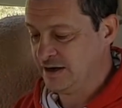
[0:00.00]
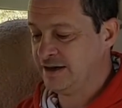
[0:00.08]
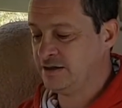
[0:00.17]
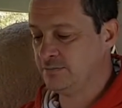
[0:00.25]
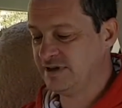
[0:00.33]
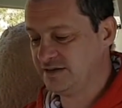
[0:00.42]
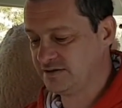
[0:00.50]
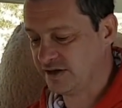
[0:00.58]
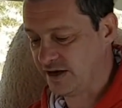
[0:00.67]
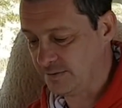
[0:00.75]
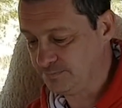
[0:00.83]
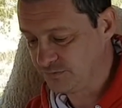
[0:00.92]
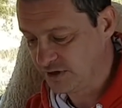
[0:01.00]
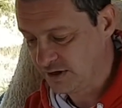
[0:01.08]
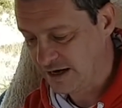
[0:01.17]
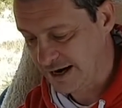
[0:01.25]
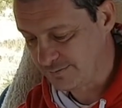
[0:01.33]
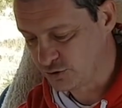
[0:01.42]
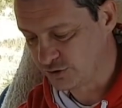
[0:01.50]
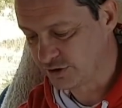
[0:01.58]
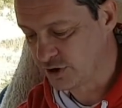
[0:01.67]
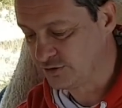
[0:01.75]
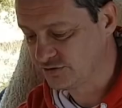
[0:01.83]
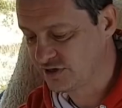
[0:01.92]
In the meantime, I'm going to
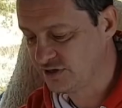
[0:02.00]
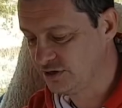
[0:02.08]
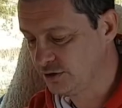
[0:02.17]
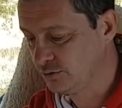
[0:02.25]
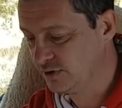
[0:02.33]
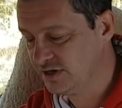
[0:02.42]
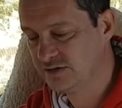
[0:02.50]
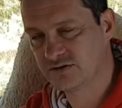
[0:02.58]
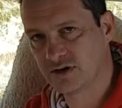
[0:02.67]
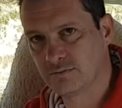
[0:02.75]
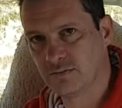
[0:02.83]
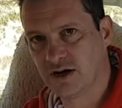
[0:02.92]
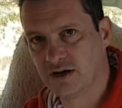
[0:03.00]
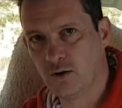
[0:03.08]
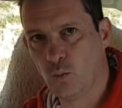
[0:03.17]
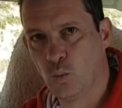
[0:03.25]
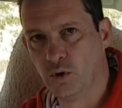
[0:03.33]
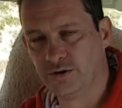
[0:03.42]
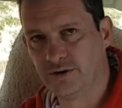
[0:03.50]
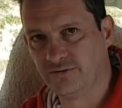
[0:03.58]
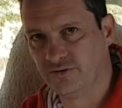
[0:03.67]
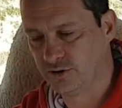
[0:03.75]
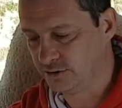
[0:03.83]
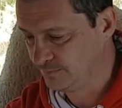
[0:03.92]
continue eating my
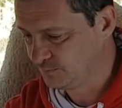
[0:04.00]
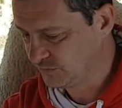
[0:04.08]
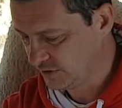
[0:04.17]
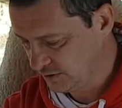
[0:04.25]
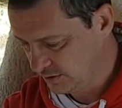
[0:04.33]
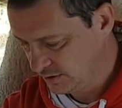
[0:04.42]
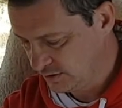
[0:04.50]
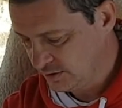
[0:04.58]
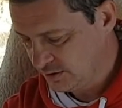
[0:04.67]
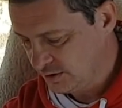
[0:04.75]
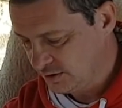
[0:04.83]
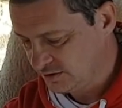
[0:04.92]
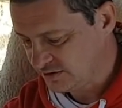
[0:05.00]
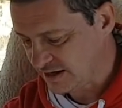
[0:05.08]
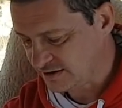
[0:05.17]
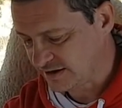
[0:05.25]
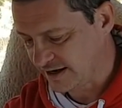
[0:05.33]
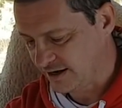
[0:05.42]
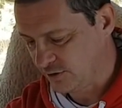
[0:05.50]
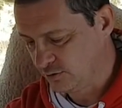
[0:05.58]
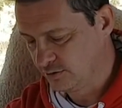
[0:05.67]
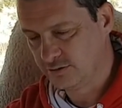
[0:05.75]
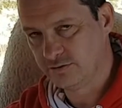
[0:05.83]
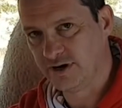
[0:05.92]
wonderful dead cow
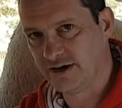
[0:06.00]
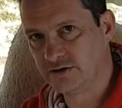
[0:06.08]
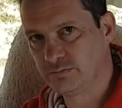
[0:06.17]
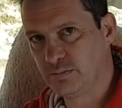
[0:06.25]
rice